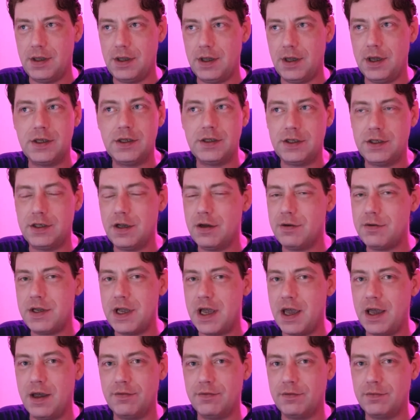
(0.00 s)
And you know you
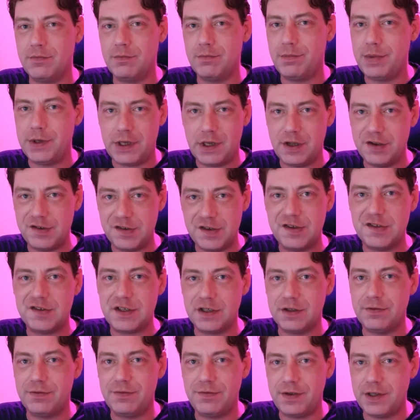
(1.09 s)
haven't because you
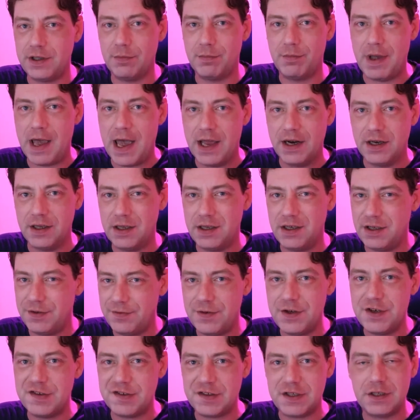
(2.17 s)
still feel bad. And if
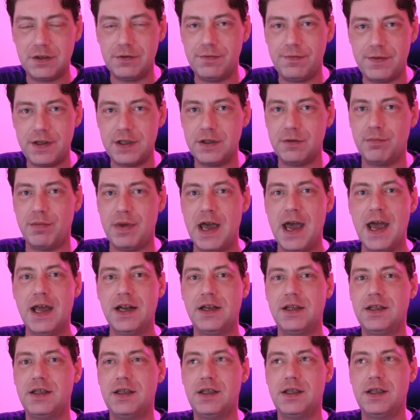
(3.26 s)
you still feel
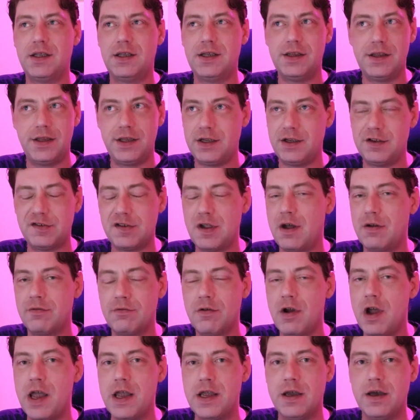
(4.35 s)
bad, things aren't
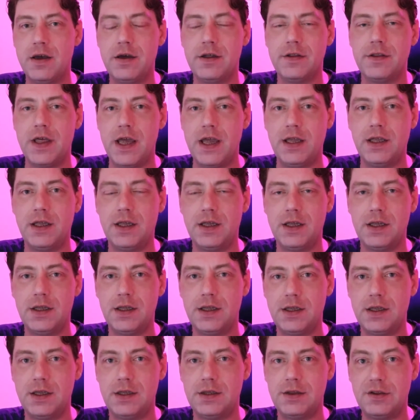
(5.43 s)
right, are they?
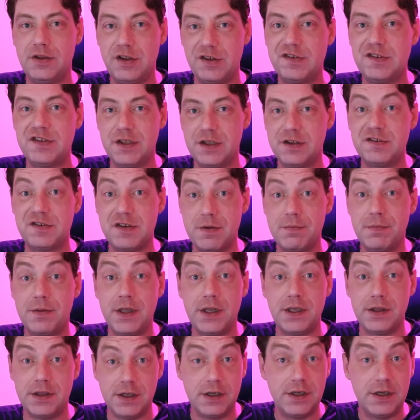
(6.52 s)
There's still
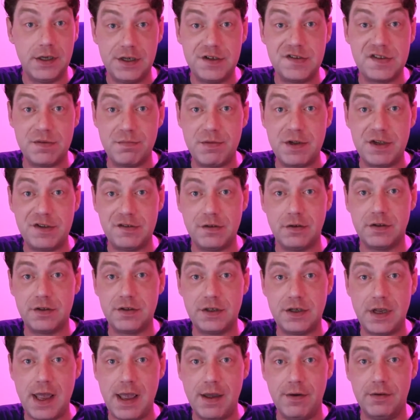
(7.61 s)
something that needs to be
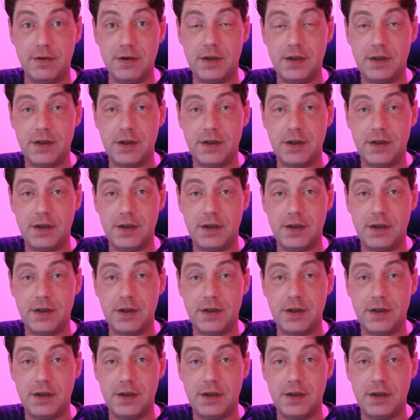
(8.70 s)
sorted out.